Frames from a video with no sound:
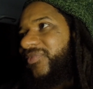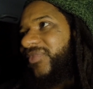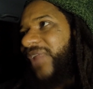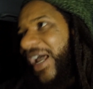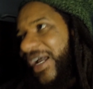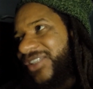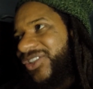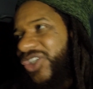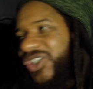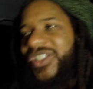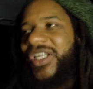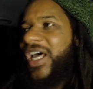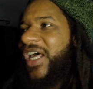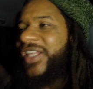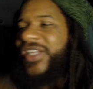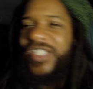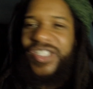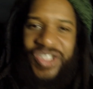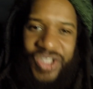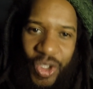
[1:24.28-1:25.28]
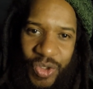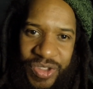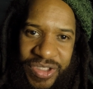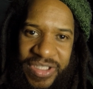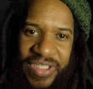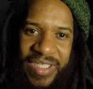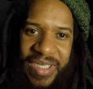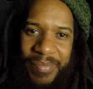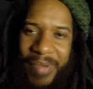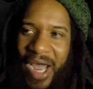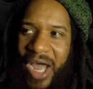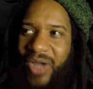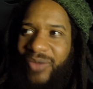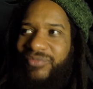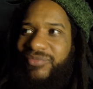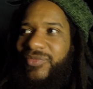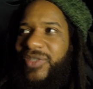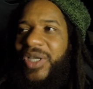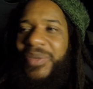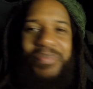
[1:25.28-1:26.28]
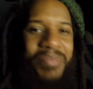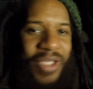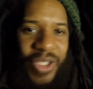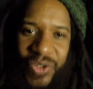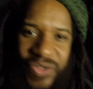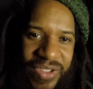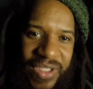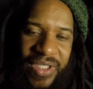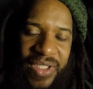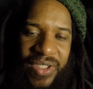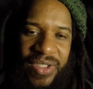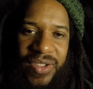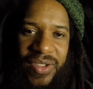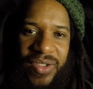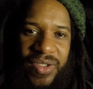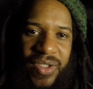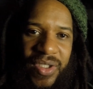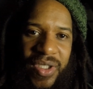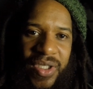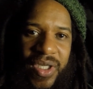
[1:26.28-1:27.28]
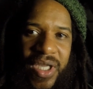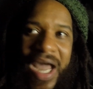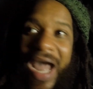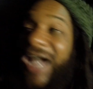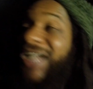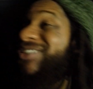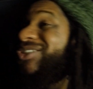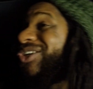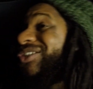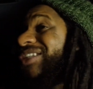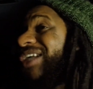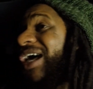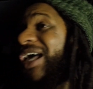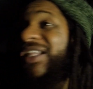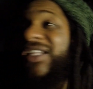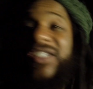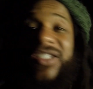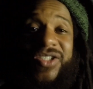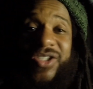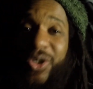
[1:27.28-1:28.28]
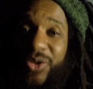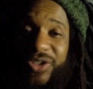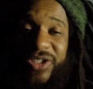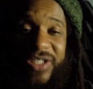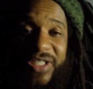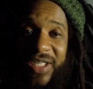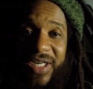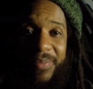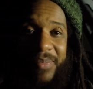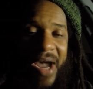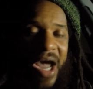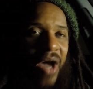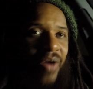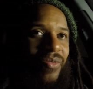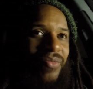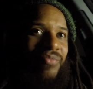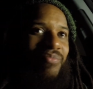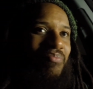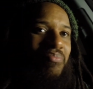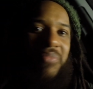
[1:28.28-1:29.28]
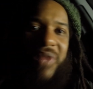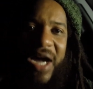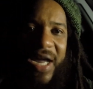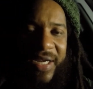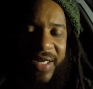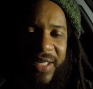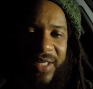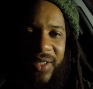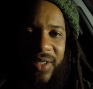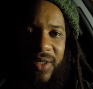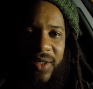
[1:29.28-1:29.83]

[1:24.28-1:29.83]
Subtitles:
I could talk to the other associate about music. I could talk to the other associate about money.